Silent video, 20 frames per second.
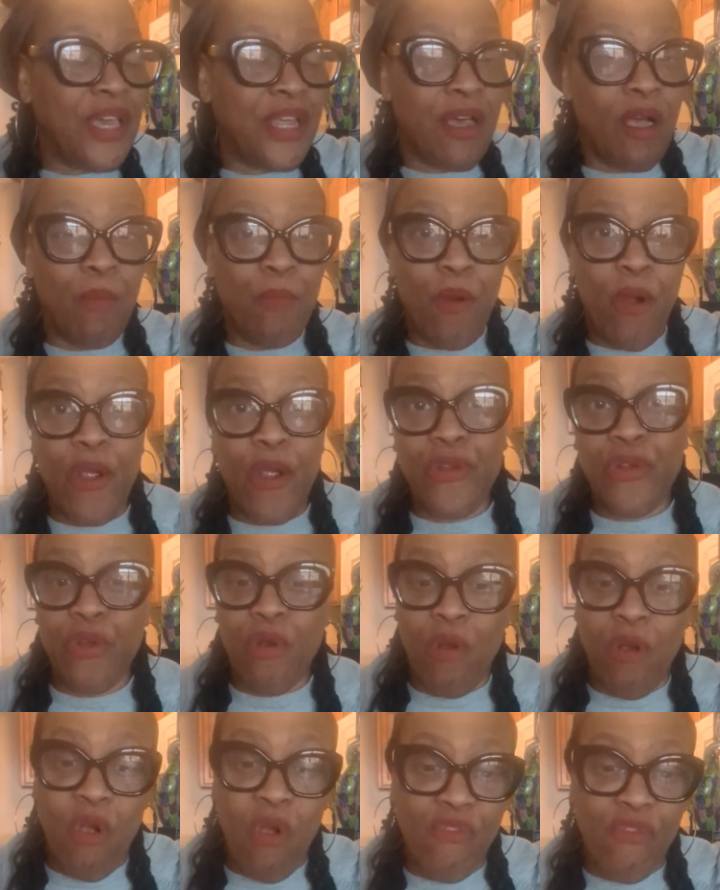a partner
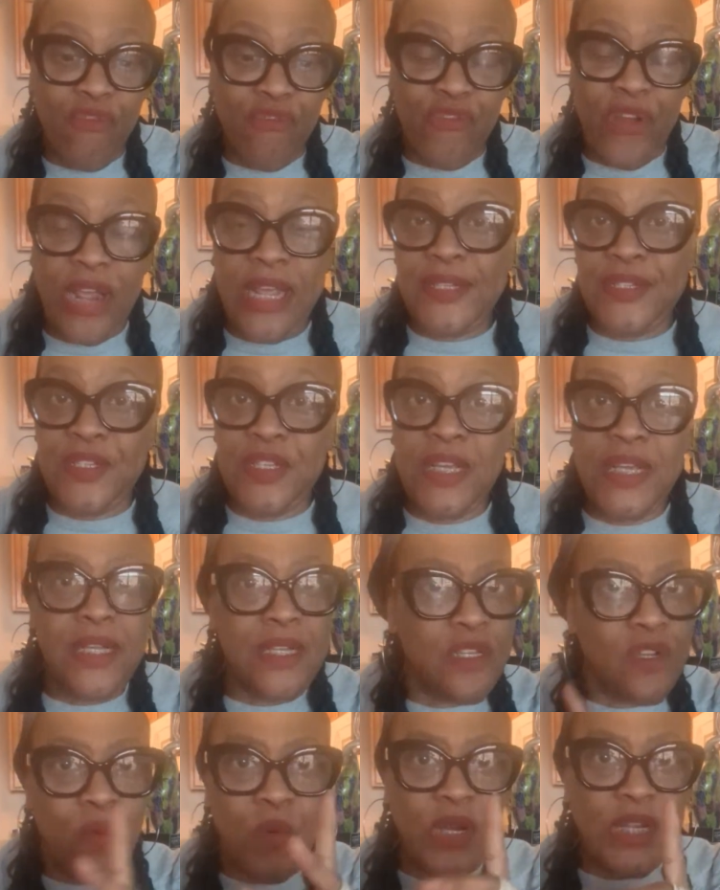or a friend.
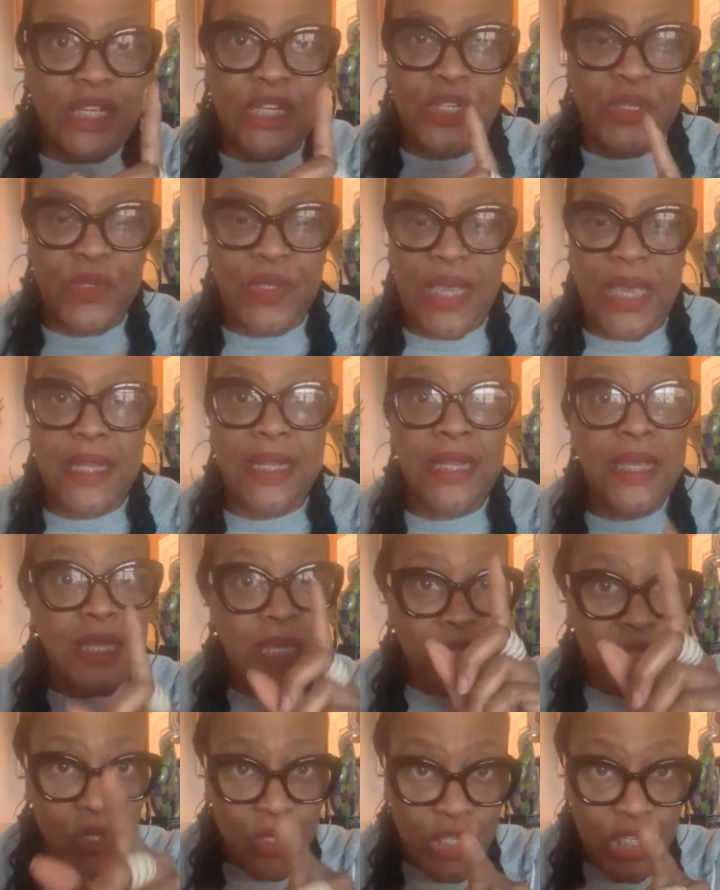No one can do that.
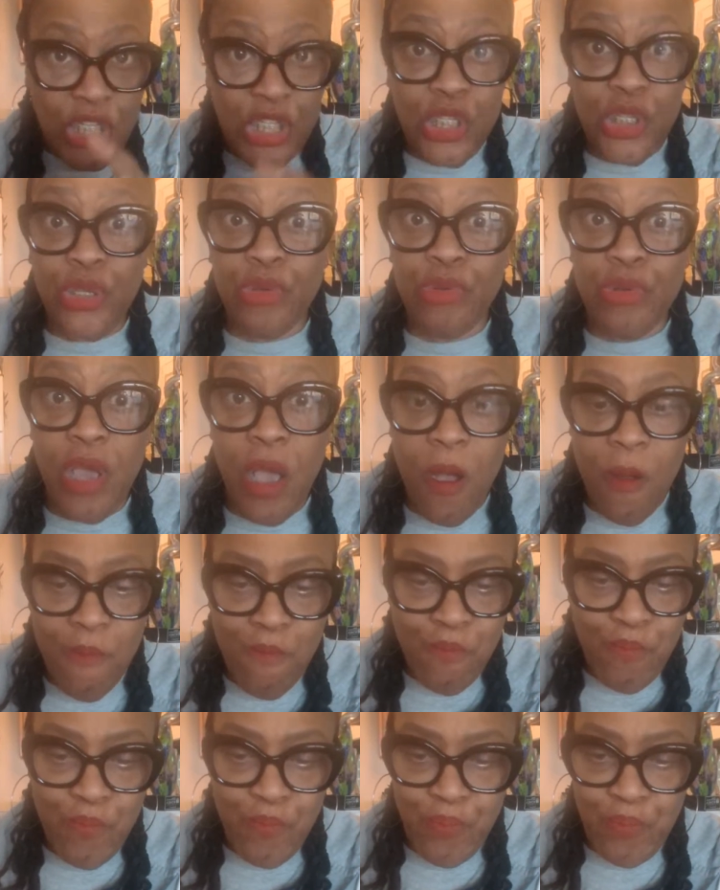So just so you know.
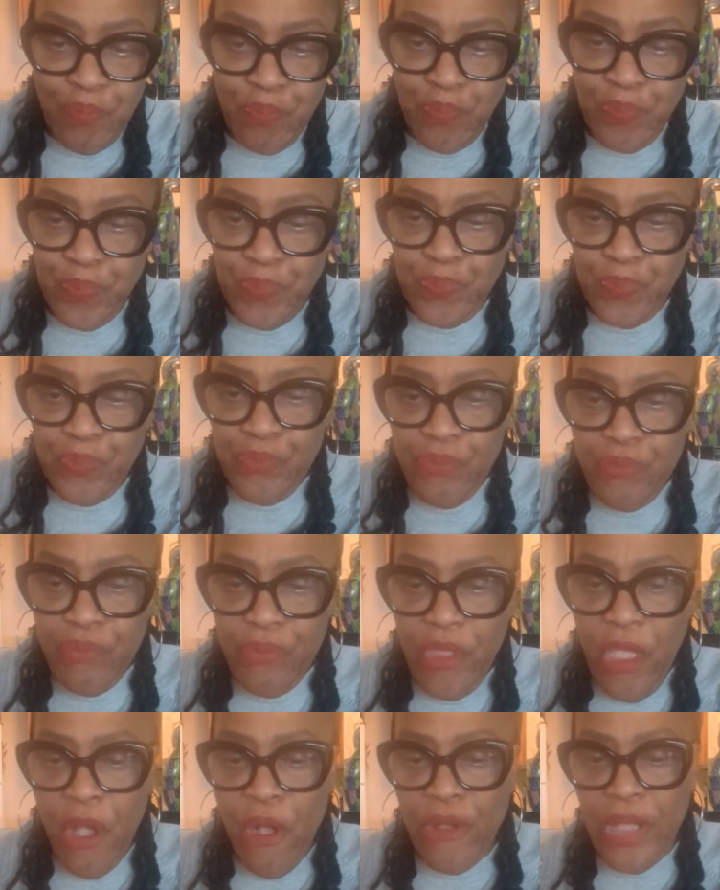
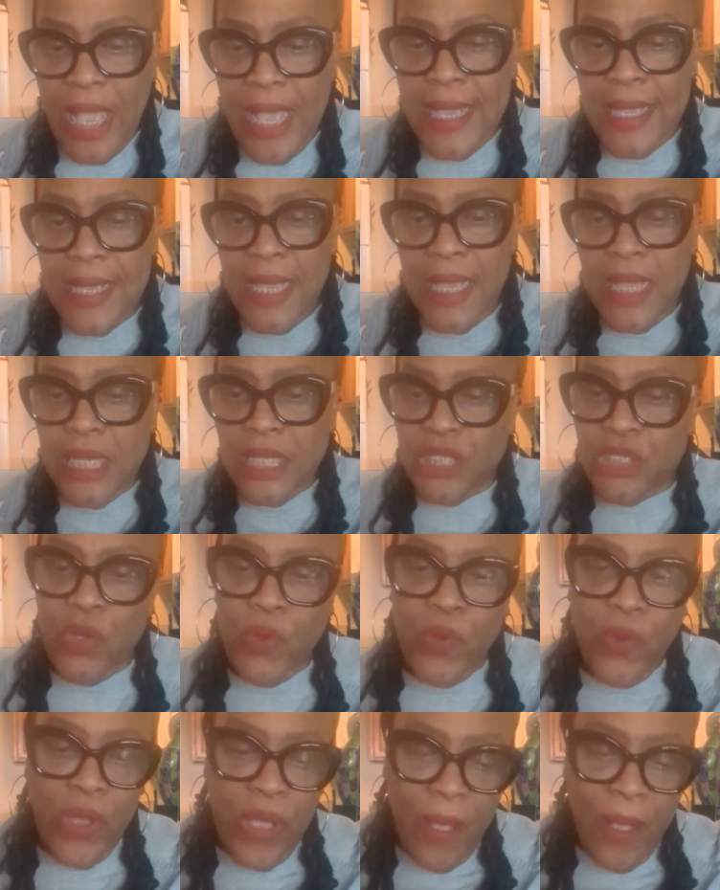Okay, so